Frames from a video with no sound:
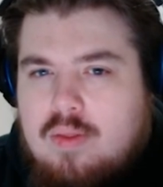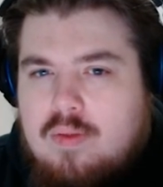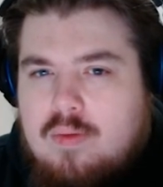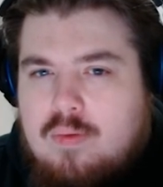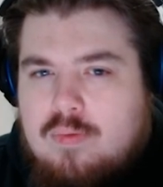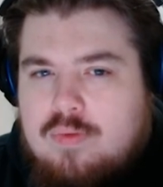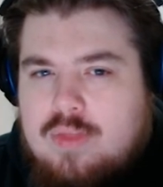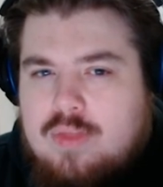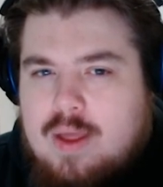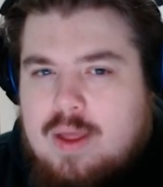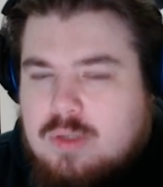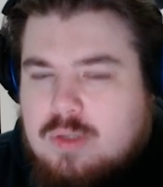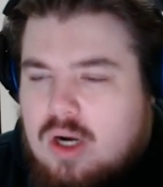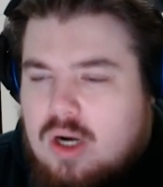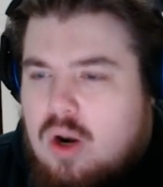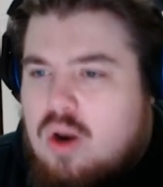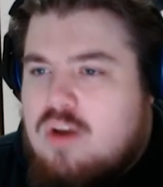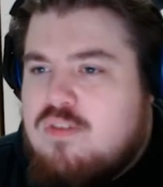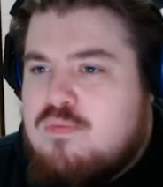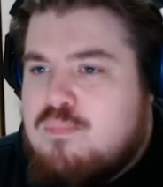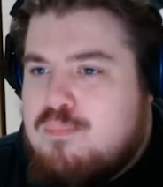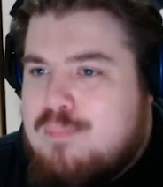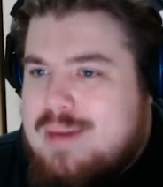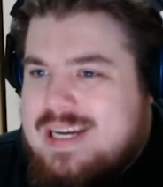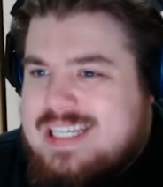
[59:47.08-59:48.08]
there was a lot
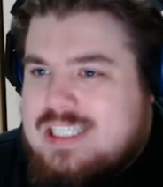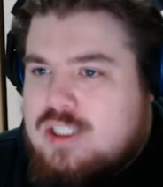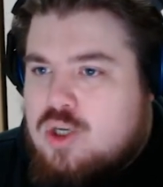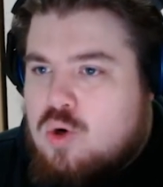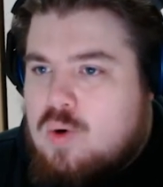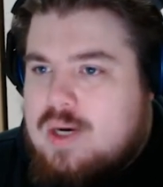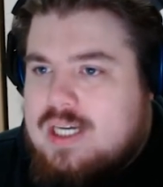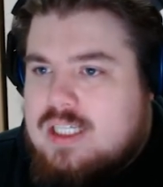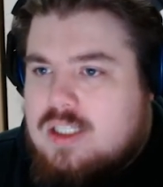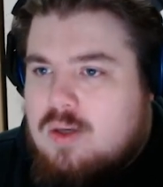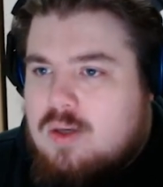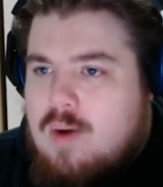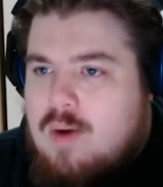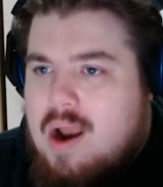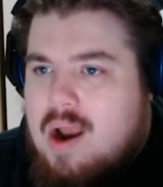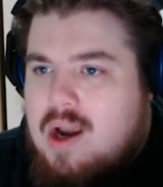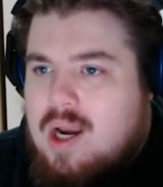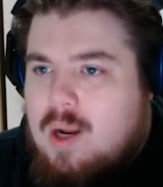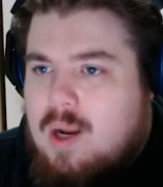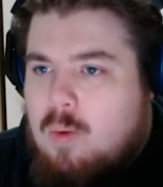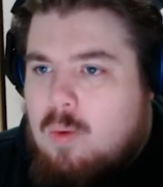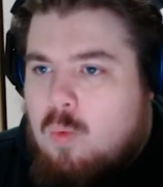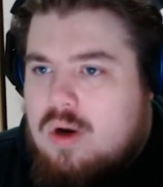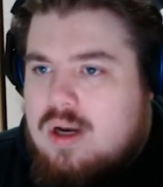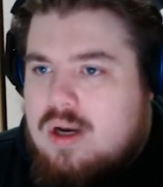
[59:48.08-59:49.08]
of mystery
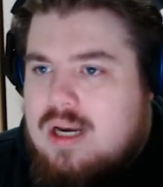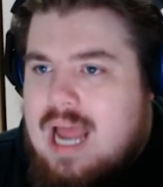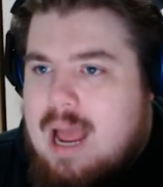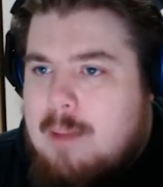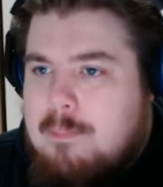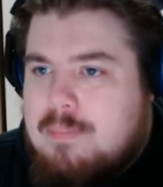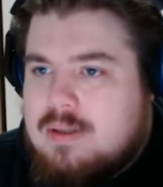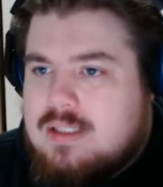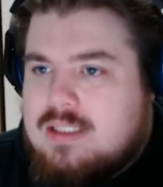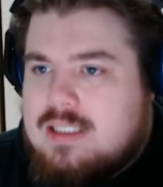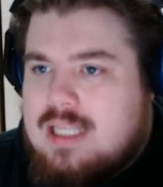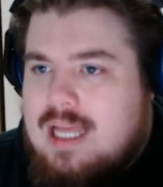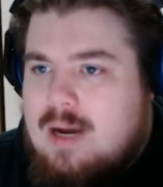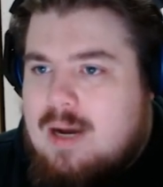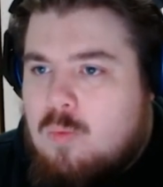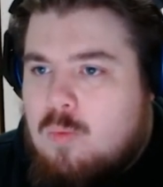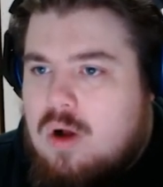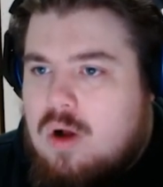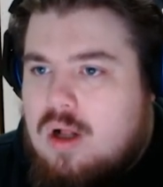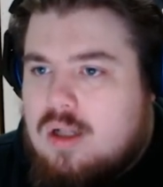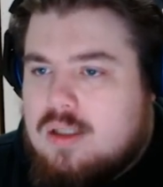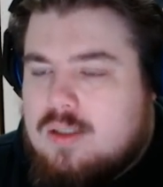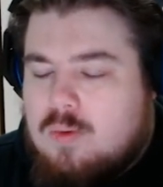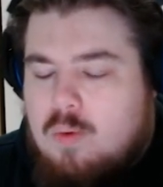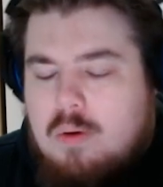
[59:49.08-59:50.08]
surrounding what had happened to that
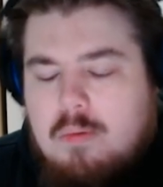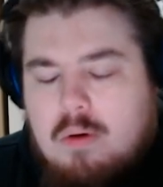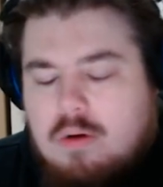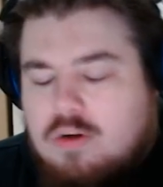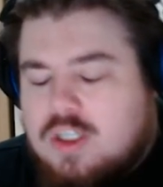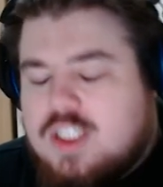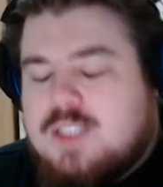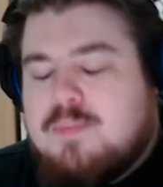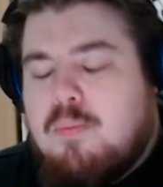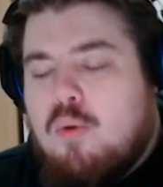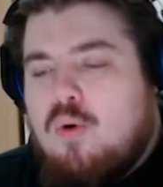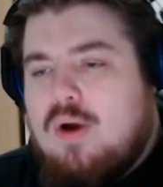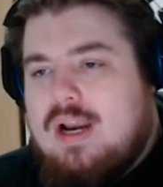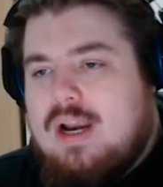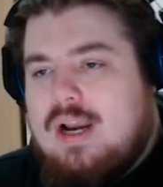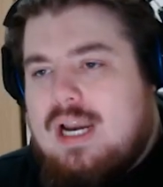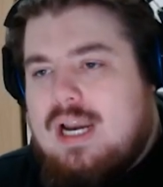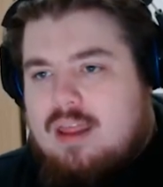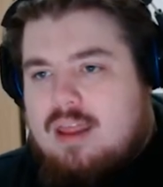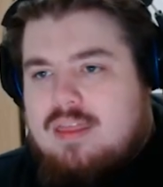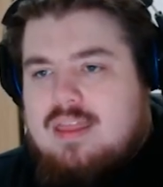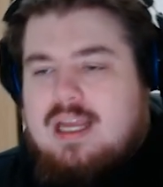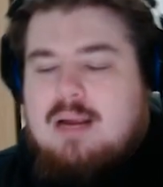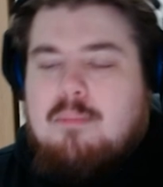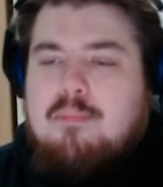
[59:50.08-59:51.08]
world, and we won't spoil
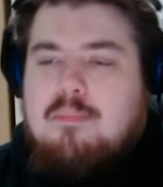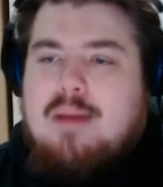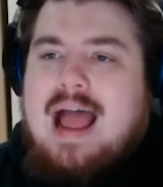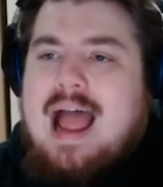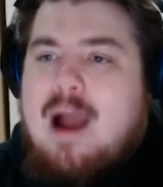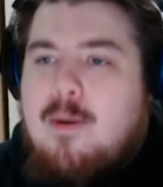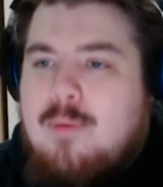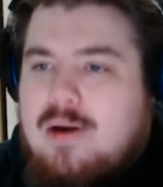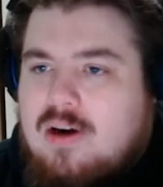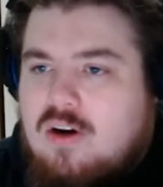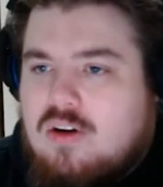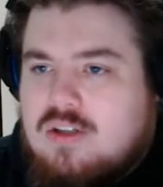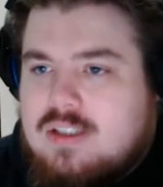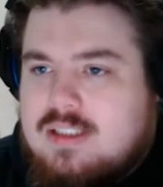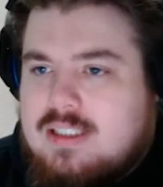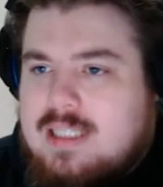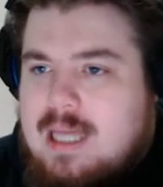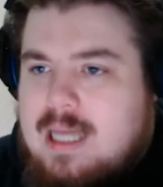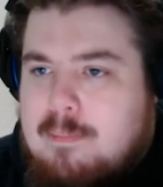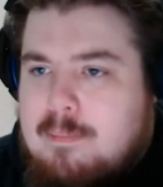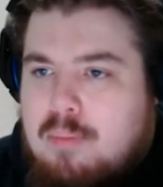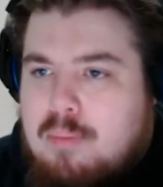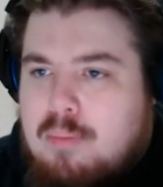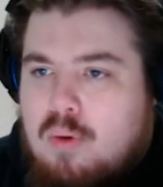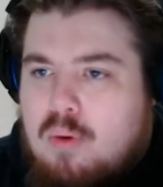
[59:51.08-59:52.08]
anything, but how it got to
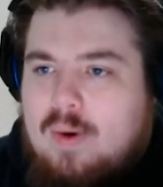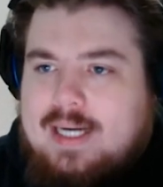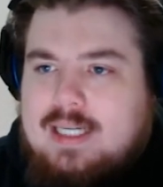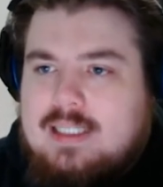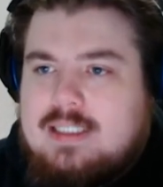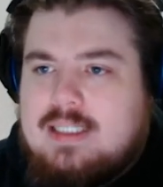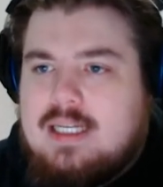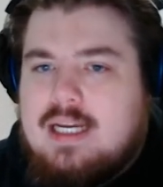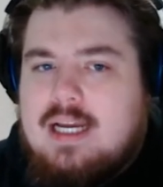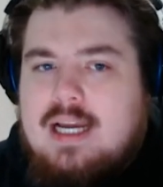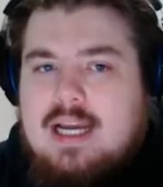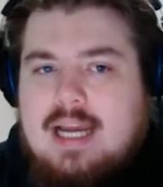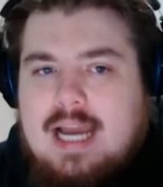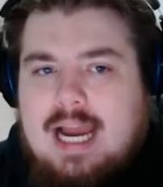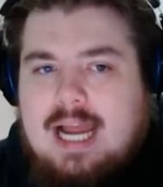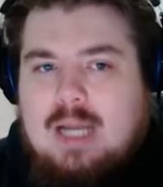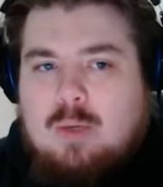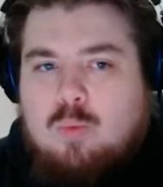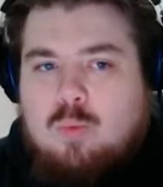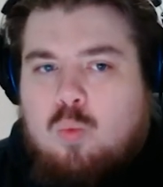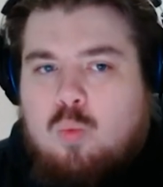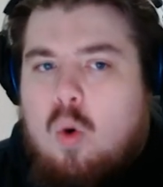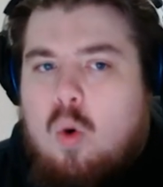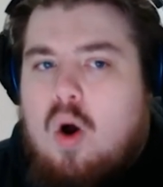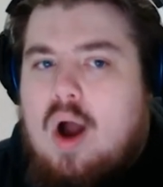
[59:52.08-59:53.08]
that point
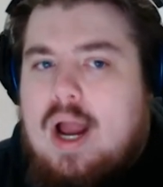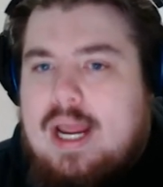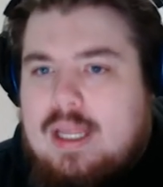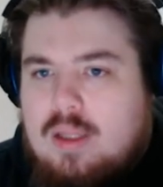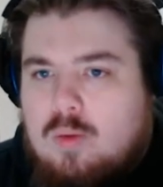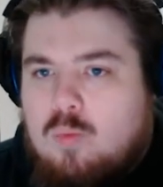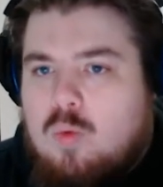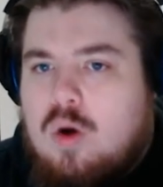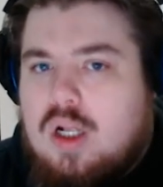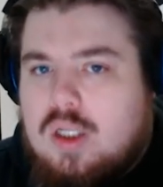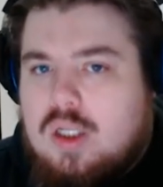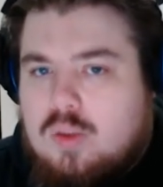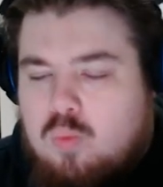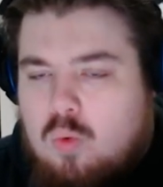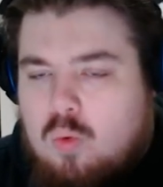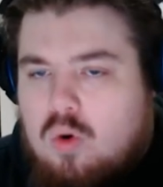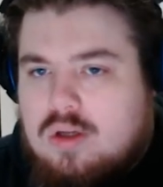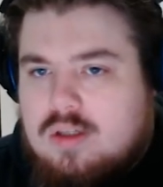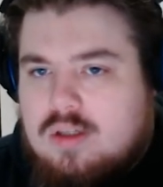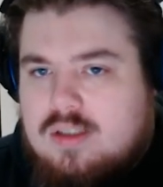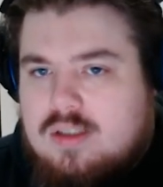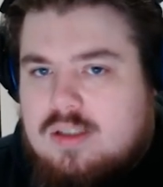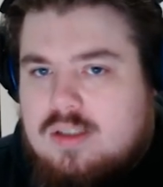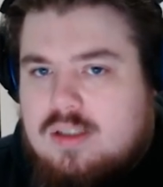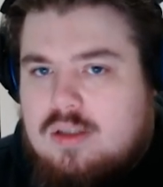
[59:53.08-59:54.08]
and why the world
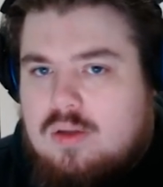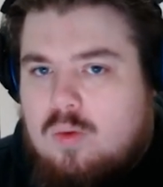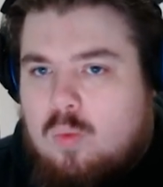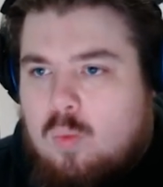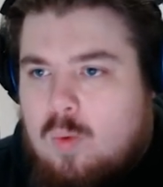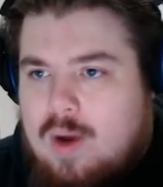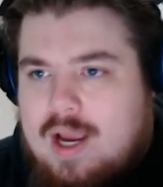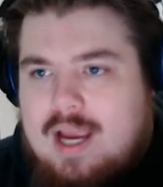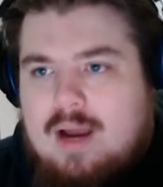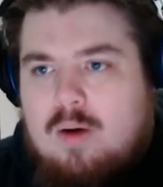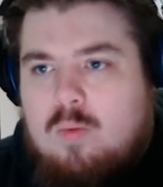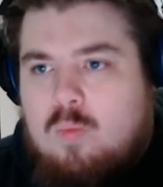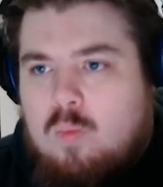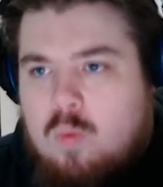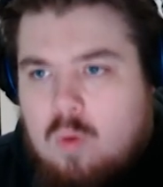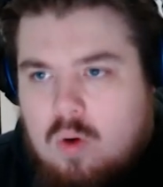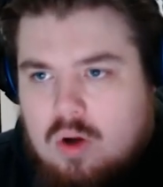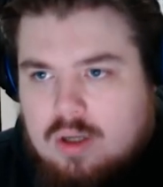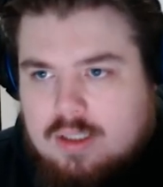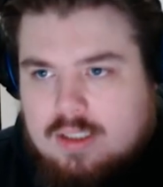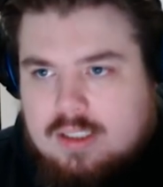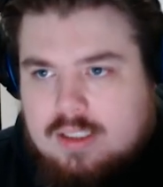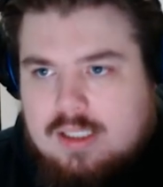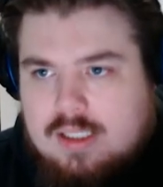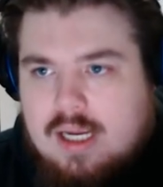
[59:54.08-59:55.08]
was the way it
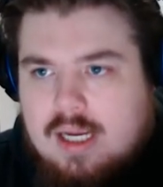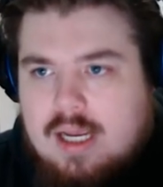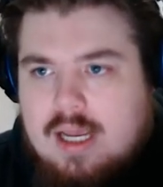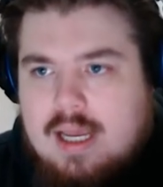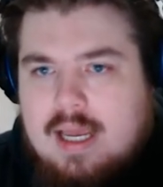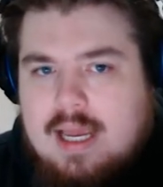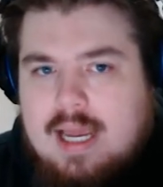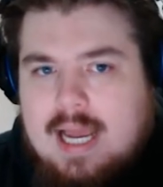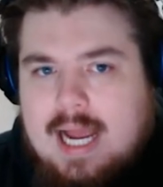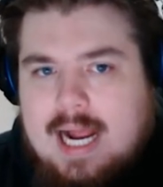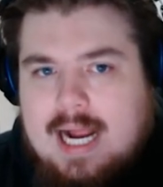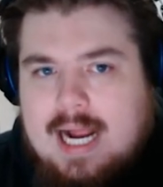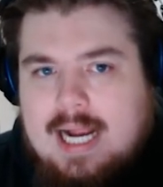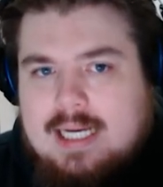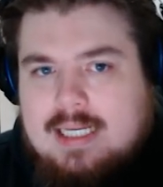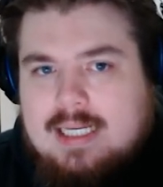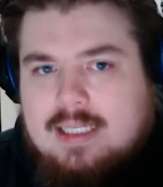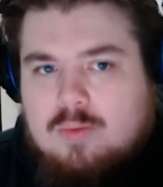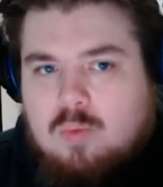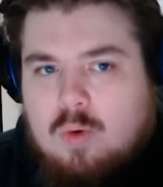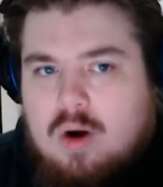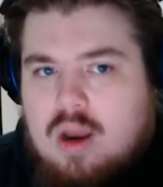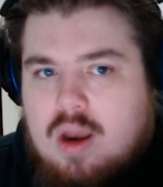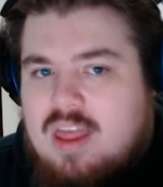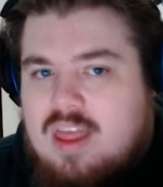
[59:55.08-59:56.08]
was.
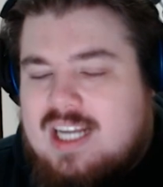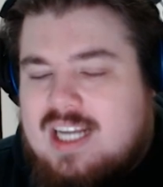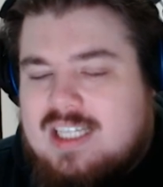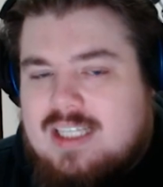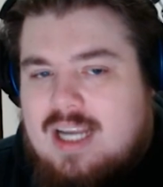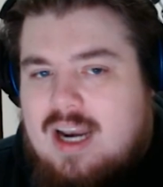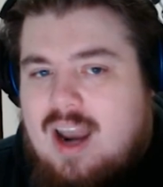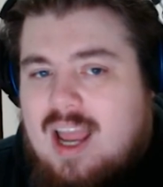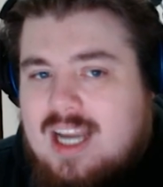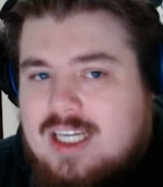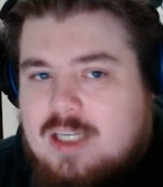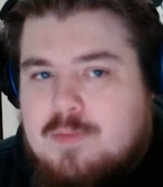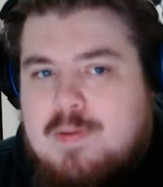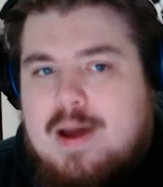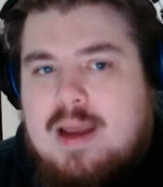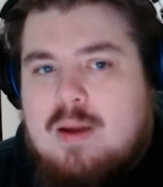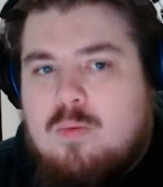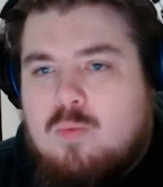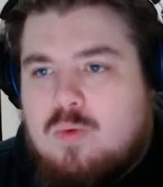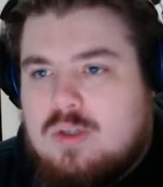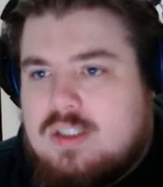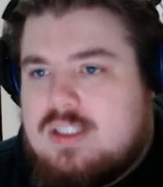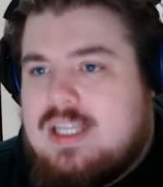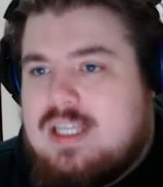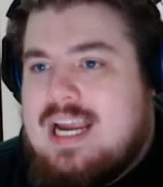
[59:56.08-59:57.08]
And one of the things I liked about
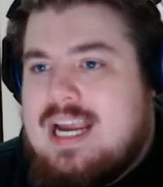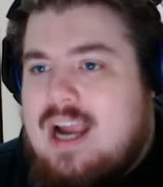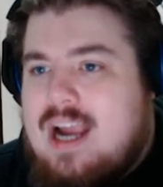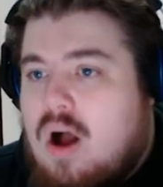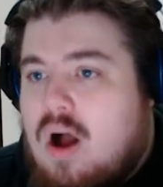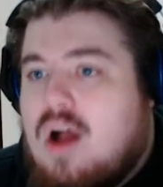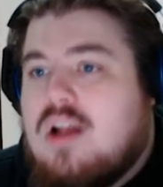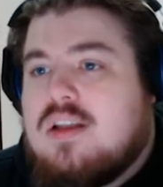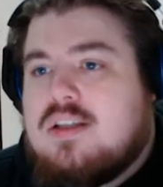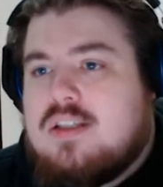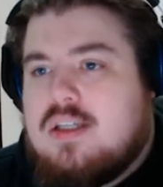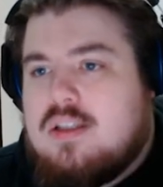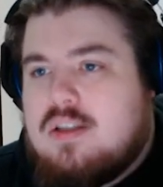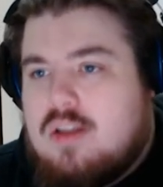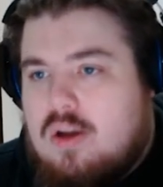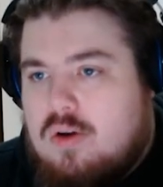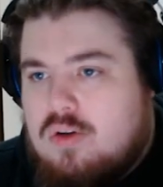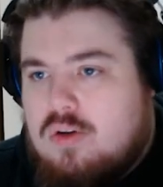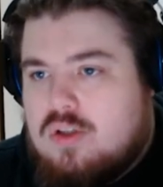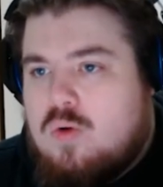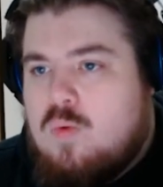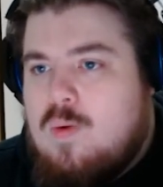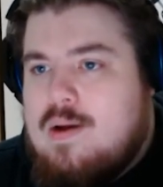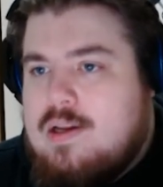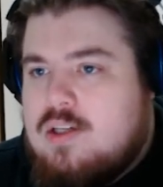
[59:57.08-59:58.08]
it was they answered
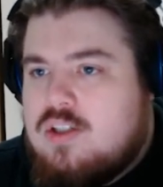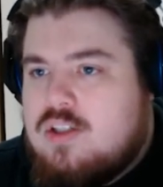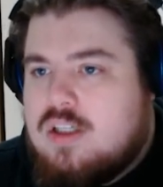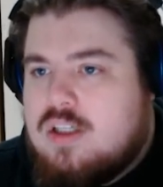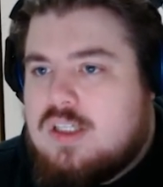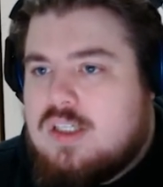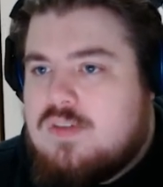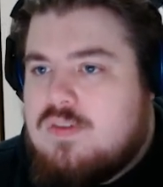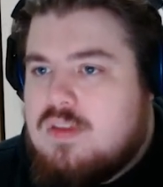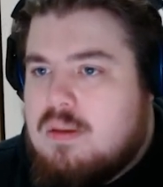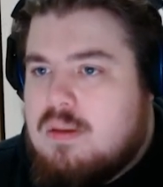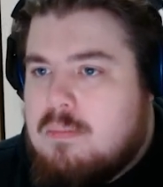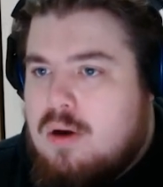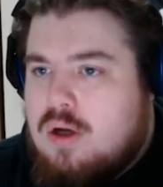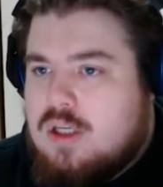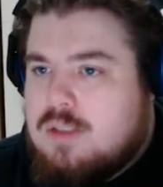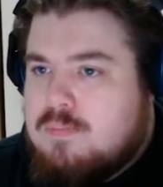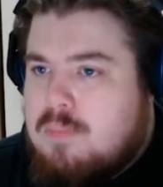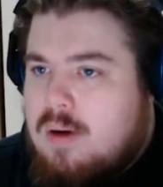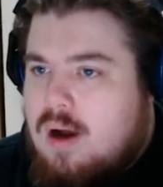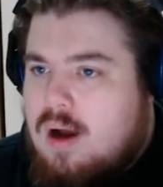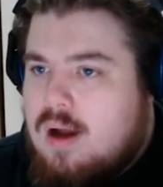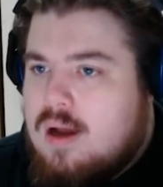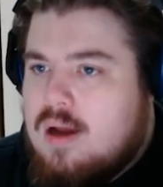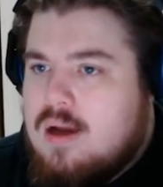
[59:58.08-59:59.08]
those questions for the
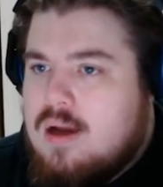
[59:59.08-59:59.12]
most part.